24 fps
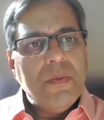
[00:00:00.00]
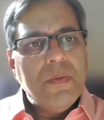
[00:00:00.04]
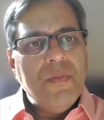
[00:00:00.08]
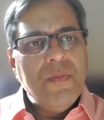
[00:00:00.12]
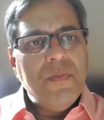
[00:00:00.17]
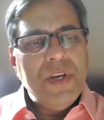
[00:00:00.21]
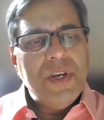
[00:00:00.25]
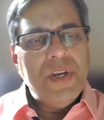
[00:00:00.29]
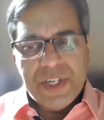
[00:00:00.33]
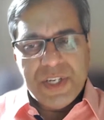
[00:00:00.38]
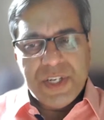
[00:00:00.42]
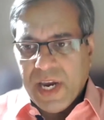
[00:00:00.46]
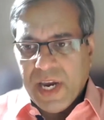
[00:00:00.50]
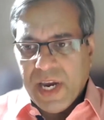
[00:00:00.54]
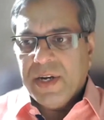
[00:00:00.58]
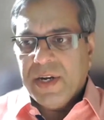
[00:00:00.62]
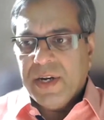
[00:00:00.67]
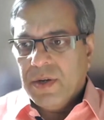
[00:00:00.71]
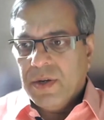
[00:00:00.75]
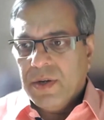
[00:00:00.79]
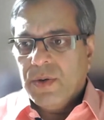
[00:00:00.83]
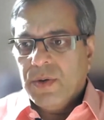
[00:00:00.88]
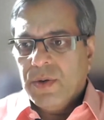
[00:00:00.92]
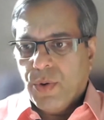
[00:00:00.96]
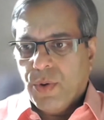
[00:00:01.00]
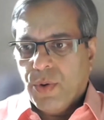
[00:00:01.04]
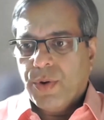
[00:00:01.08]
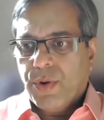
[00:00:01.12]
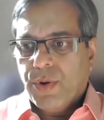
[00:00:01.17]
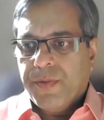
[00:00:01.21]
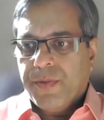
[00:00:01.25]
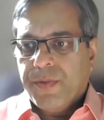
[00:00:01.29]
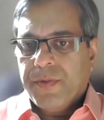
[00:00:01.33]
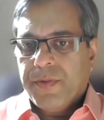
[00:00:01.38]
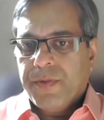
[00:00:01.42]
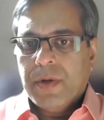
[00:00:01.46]
We shared all
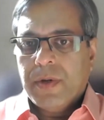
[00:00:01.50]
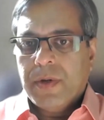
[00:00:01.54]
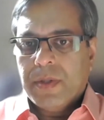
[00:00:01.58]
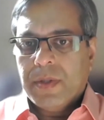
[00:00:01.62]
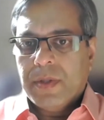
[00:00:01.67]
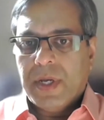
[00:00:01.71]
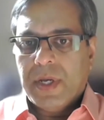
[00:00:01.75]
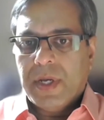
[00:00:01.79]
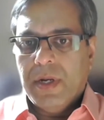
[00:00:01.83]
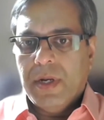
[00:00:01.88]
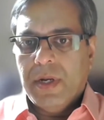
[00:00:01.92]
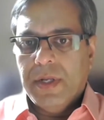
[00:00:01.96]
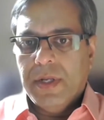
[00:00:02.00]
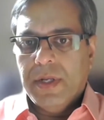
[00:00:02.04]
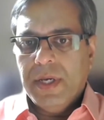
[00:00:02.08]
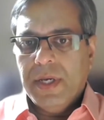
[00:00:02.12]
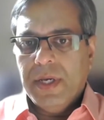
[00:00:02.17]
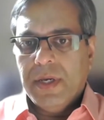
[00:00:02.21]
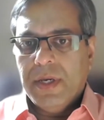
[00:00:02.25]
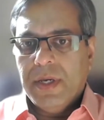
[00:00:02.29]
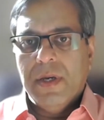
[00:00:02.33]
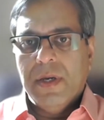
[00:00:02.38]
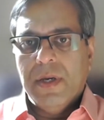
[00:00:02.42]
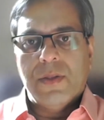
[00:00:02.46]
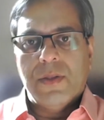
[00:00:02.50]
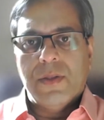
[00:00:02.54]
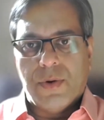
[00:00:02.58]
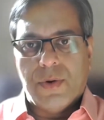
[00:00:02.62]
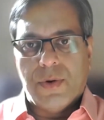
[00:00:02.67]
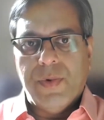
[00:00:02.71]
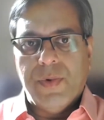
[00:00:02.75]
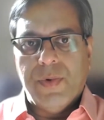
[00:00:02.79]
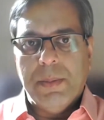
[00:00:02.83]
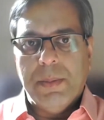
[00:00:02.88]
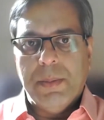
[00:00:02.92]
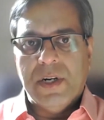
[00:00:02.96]
of that learning
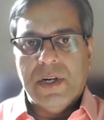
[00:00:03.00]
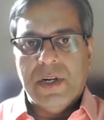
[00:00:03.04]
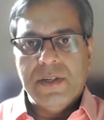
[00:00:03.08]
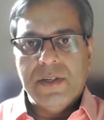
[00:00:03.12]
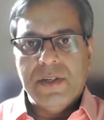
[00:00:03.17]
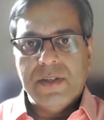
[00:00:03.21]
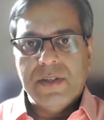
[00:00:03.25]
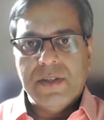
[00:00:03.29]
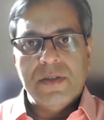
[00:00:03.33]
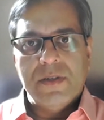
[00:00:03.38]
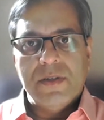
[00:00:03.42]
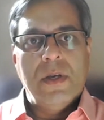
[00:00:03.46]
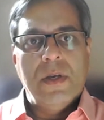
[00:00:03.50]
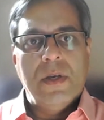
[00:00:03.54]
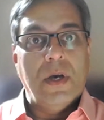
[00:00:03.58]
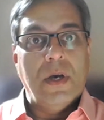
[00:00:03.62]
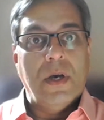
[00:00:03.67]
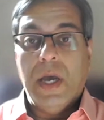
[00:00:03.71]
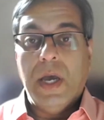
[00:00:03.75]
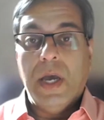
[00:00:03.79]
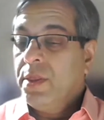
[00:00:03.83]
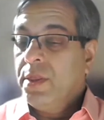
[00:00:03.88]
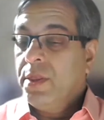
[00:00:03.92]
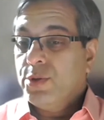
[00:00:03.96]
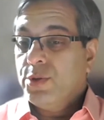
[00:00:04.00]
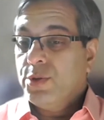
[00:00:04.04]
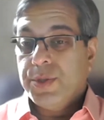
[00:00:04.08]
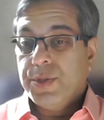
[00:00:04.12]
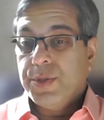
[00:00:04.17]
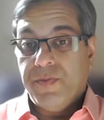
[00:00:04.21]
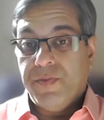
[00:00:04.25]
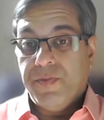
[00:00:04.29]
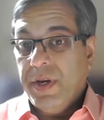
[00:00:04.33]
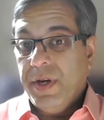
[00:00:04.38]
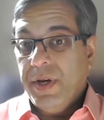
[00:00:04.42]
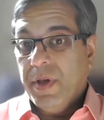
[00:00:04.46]
through webinars, and those are
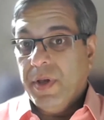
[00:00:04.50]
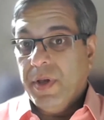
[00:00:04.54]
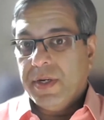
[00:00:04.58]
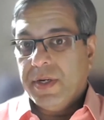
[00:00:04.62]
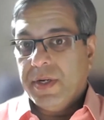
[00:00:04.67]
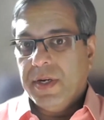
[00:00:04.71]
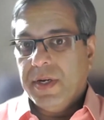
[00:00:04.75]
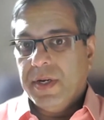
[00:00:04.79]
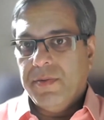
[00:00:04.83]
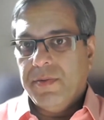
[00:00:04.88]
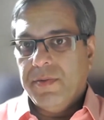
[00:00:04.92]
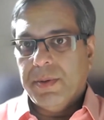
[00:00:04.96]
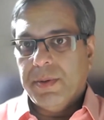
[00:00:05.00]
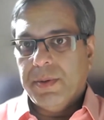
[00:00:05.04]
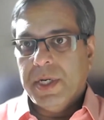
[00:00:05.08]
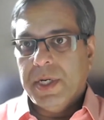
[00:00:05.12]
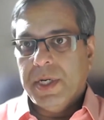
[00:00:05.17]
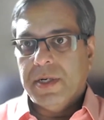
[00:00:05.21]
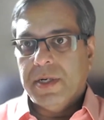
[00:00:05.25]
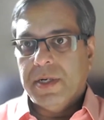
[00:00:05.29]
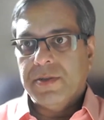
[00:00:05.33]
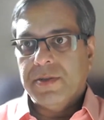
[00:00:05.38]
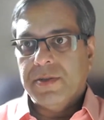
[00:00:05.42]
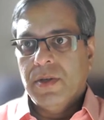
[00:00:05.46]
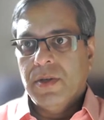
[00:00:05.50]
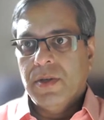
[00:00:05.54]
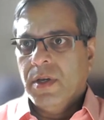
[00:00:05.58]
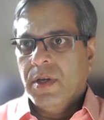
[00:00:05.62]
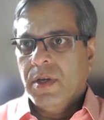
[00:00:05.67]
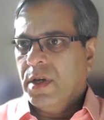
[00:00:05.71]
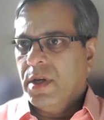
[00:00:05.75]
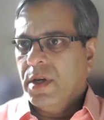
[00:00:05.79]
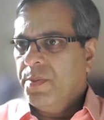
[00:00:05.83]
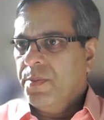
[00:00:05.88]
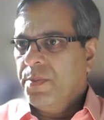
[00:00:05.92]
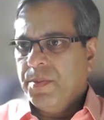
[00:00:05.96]
very well attended webinars.
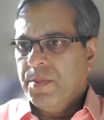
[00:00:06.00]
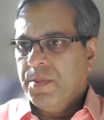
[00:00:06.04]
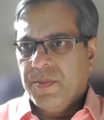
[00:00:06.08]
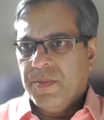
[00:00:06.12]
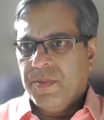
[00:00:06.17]
The